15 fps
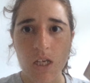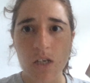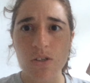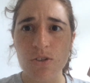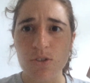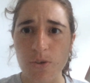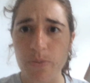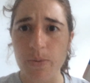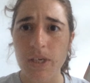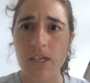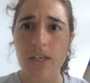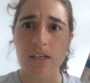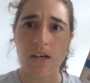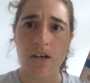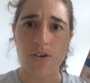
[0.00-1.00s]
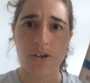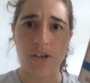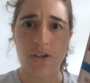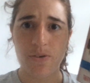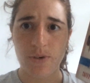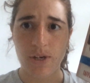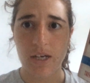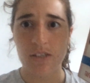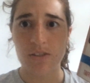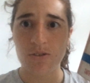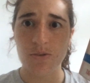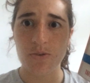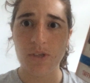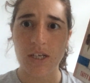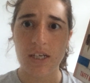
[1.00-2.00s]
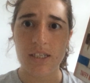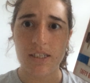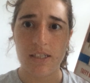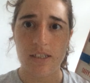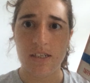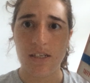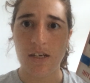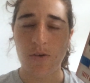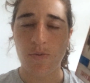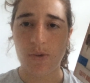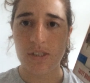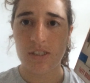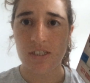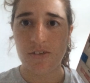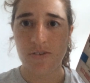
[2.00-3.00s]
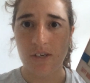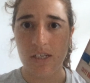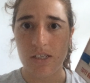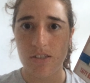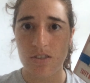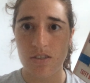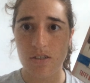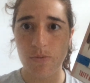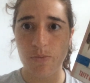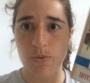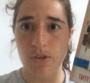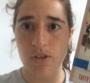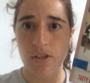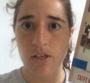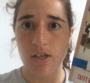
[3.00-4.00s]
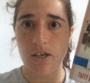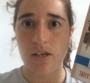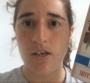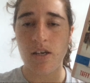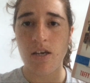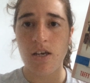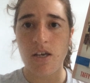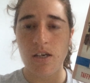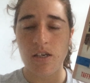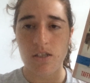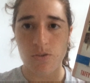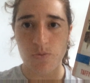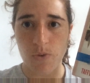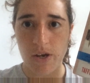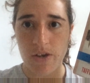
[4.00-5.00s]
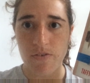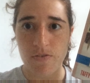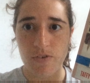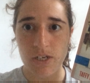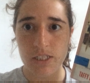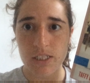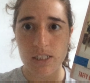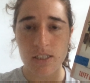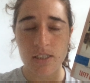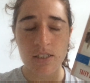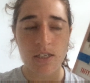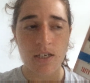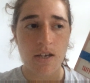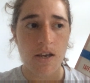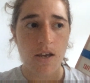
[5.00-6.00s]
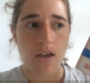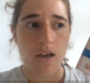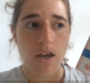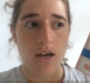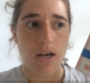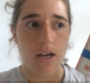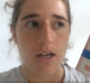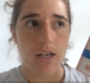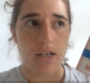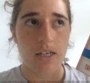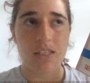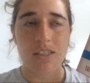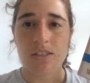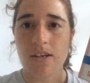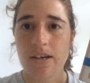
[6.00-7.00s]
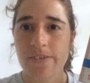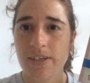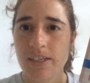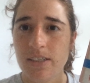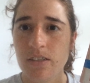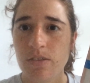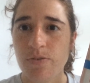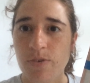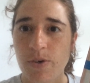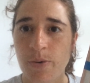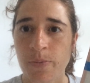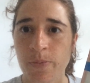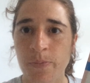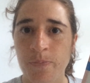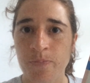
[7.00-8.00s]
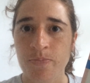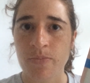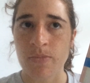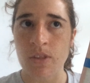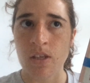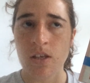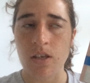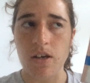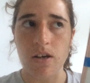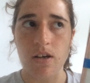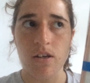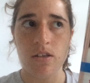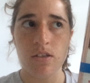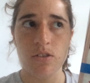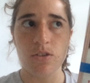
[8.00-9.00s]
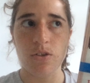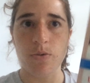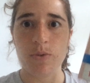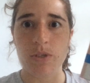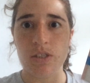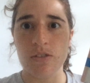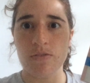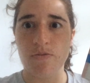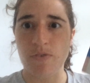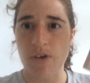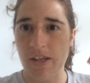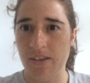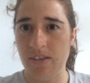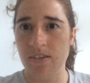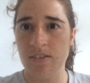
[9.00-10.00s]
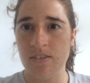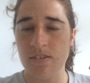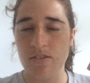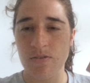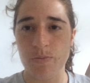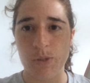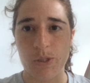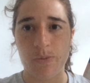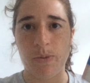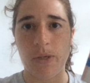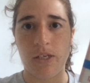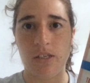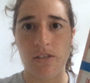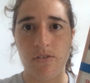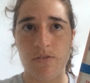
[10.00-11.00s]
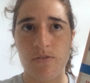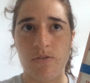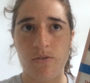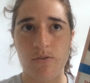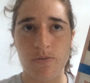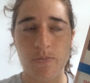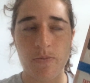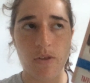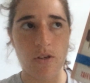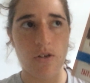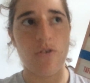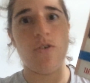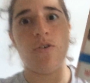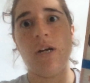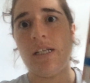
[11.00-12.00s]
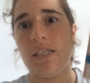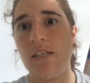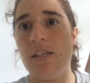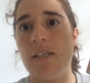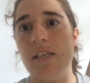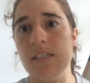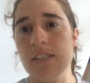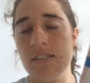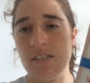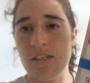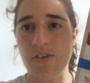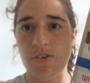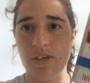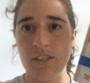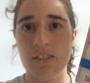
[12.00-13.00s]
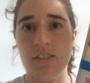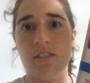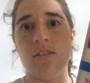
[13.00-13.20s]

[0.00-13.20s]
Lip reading: Toby and how he reacts to that and what's the relationship with his wife Rachel. And it's narrated from Toby's friend perspective, or at least she narrates